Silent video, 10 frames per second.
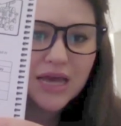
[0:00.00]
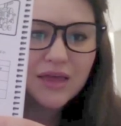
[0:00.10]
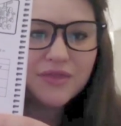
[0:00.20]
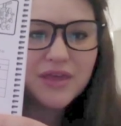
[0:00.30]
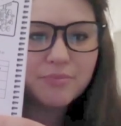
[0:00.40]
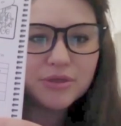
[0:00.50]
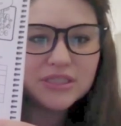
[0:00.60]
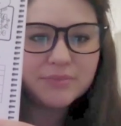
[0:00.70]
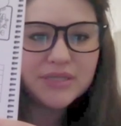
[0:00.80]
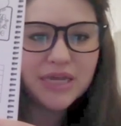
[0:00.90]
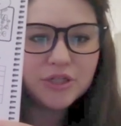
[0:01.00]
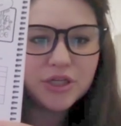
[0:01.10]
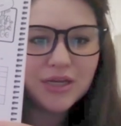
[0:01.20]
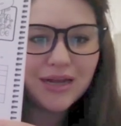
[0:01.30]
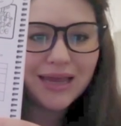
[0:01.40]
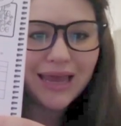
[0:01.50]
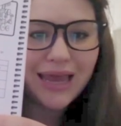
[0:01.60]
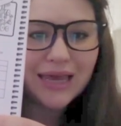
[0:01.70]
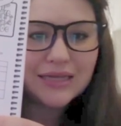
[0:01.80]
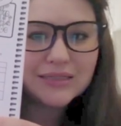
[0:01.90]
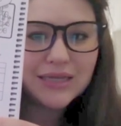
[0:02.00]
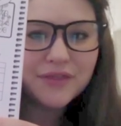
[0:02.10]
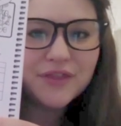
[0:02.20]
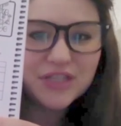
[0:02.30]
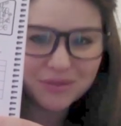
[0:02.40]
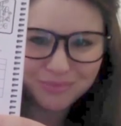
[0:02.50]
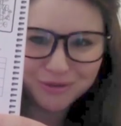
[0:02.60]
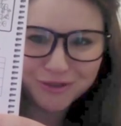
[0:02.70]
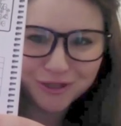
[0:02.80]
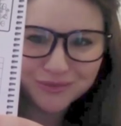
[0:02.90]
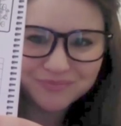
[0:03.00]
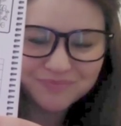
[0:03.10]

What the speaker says: the precipitation and the temperature.